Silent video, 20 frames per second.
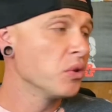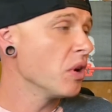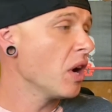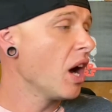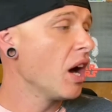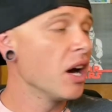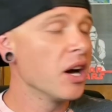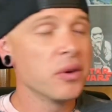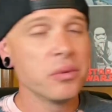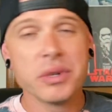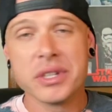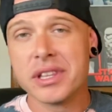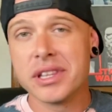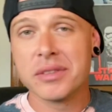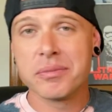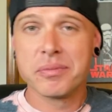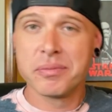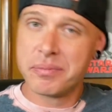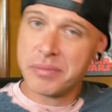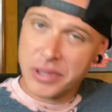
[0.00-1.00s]
uh, with
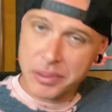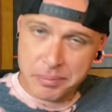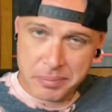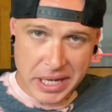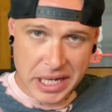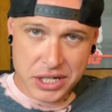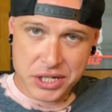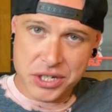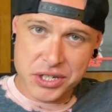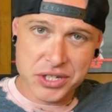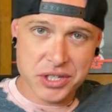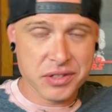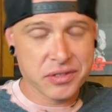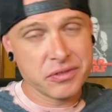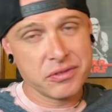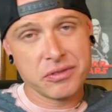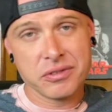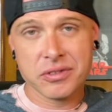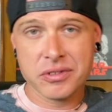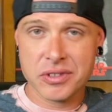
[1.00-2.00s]
pictures of,
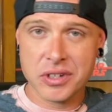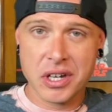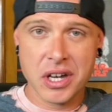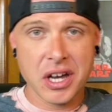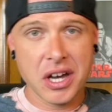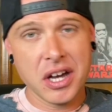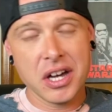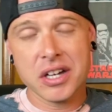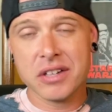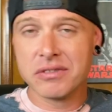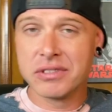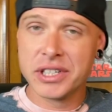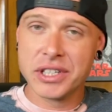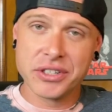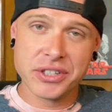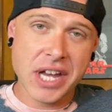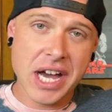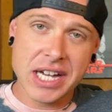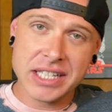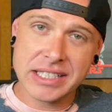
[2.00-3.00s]
of Lil
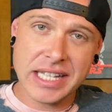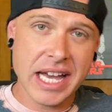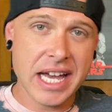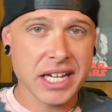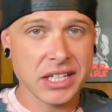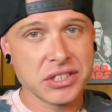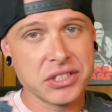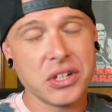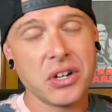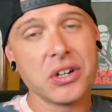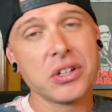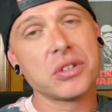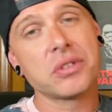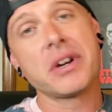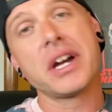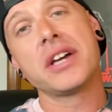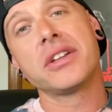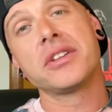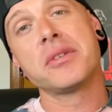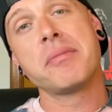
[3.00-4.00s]
Nas X all
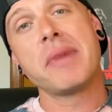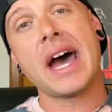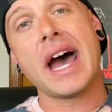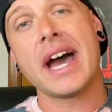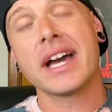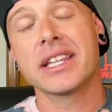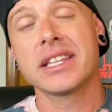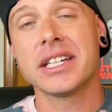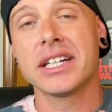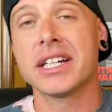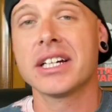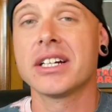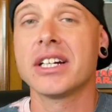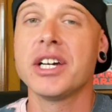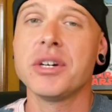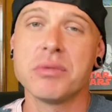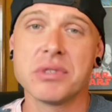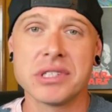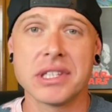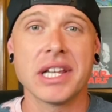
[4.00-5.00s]
around the back there.
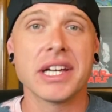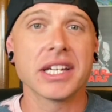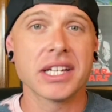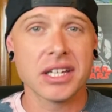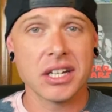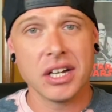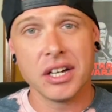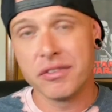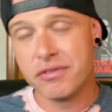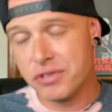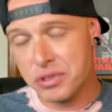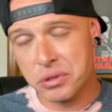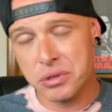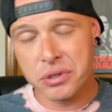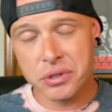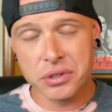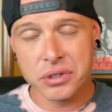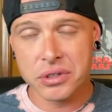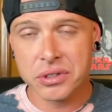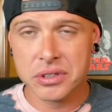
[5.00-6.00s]
It was like a
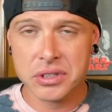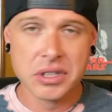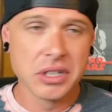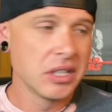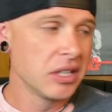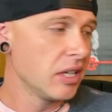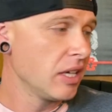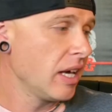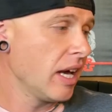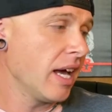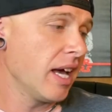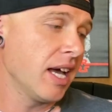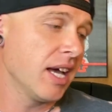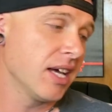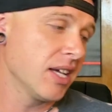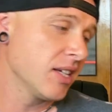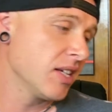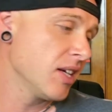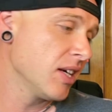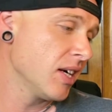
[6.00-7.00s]
funeral,
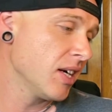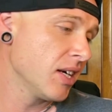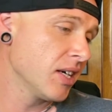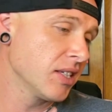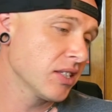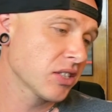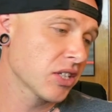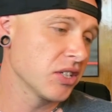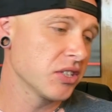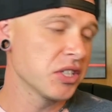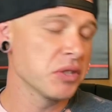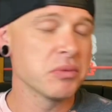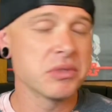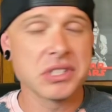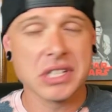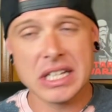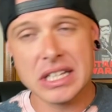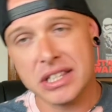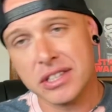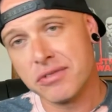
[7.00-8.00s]
and uh, 'cause it was
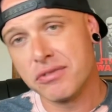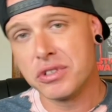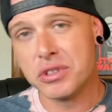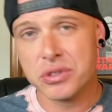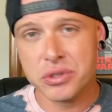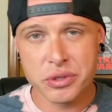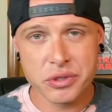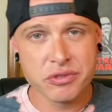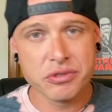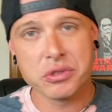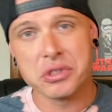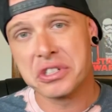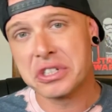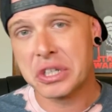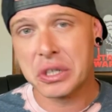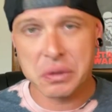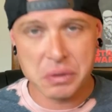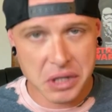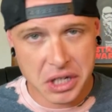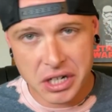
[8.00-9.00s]
like the funeral for his
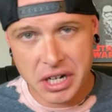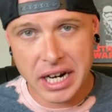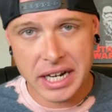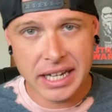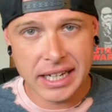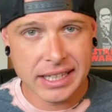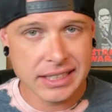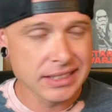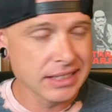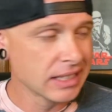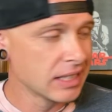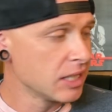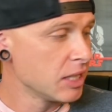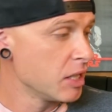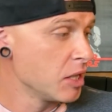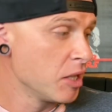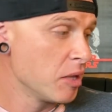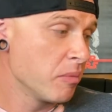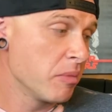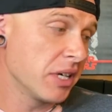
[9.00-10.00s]
career, I guess.
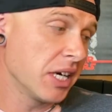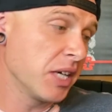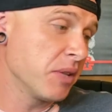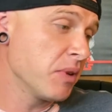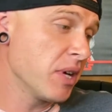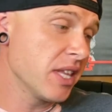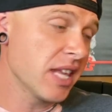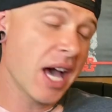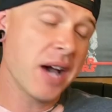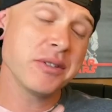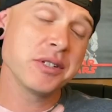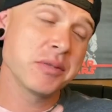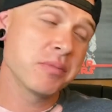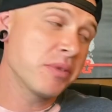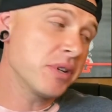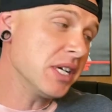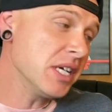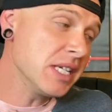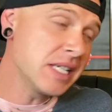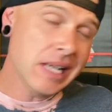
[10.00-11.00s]
But anyway, that was
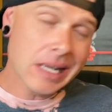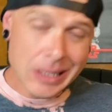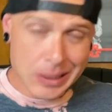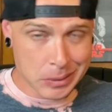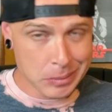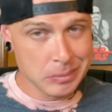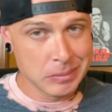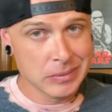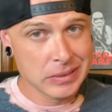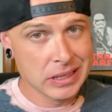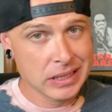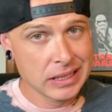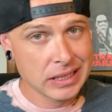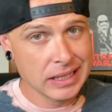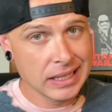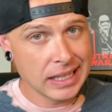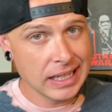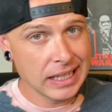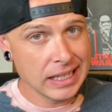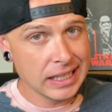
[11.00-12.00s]
pretty dope.
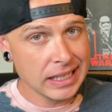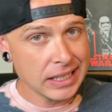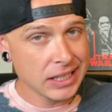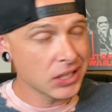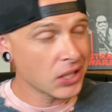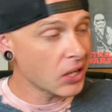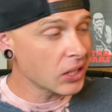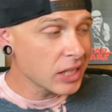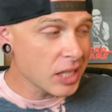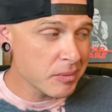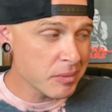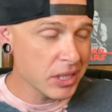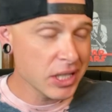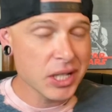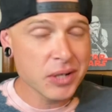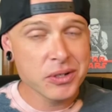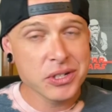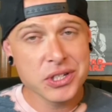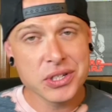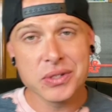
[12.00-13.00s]
Uh, y'all let me
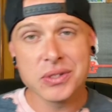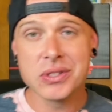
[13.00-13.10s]
know what you